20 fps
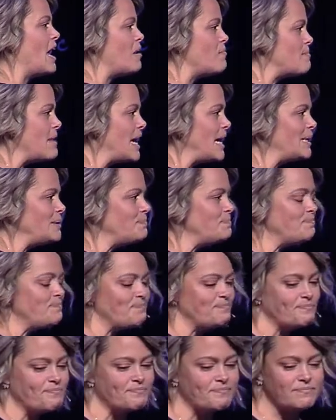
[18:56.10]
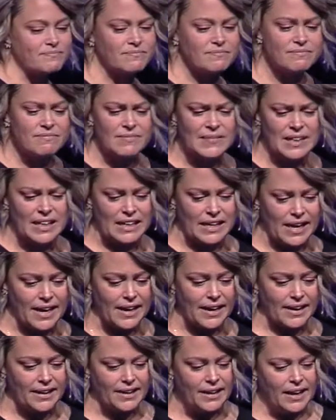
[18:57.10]
Amen?
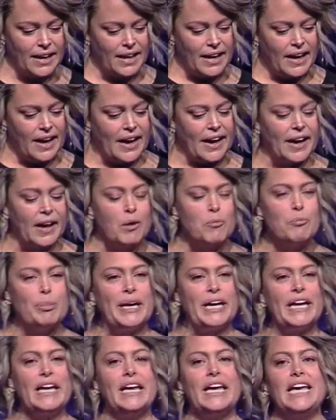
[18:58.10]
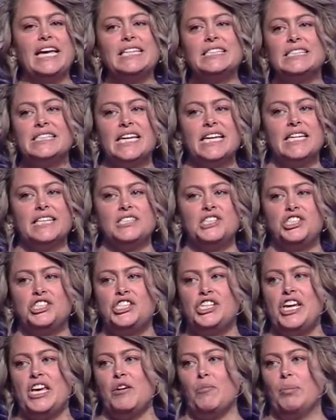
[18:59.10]
Yeah. But insight is
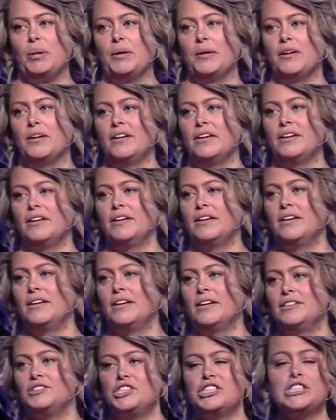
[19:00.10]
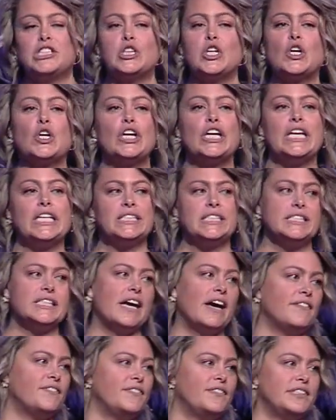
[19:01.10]
cheap. Just learning
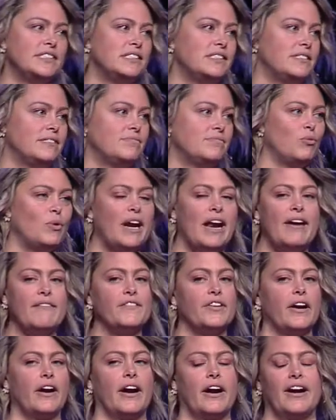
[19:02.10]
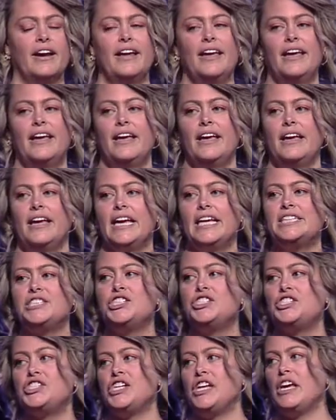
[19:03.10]
stuff is whatever.
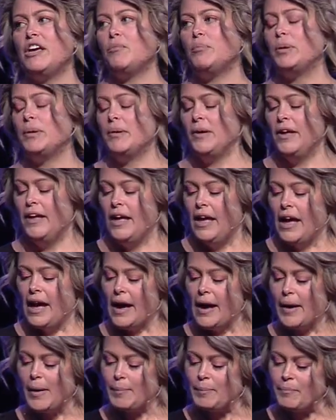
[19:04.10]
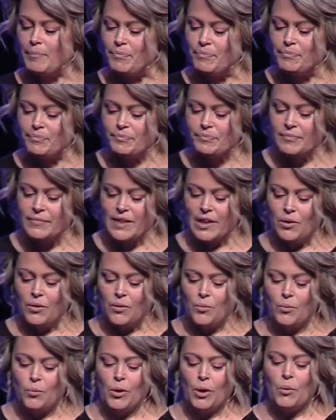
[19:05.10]
It's cheap.
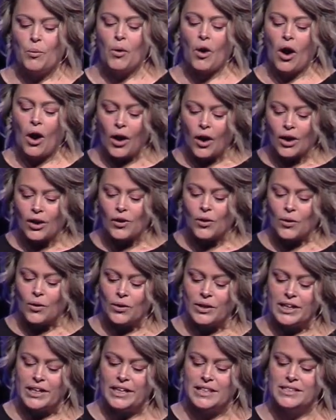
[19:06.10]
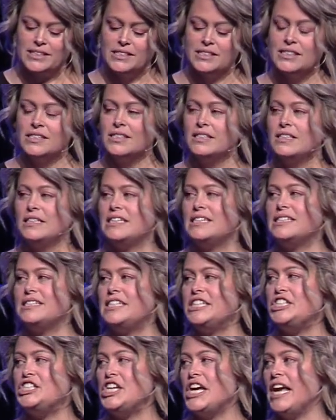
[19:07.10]
What our goal is
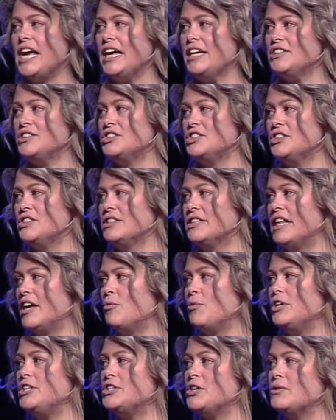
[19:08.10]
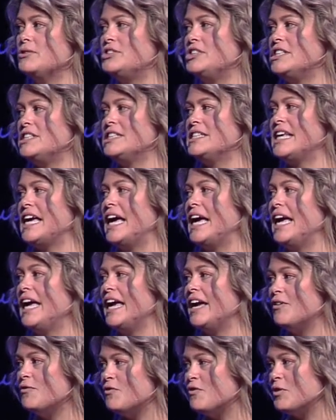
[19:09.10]
to change, that we don't just
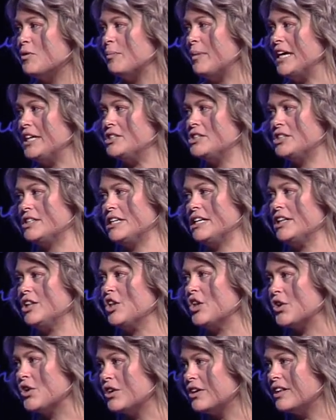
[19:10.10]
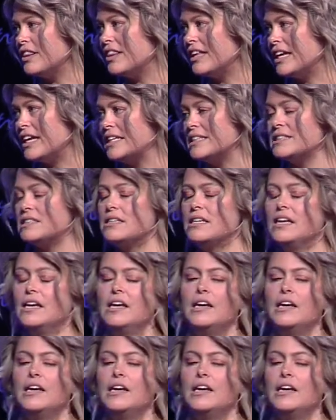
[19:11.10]
get information and learn things,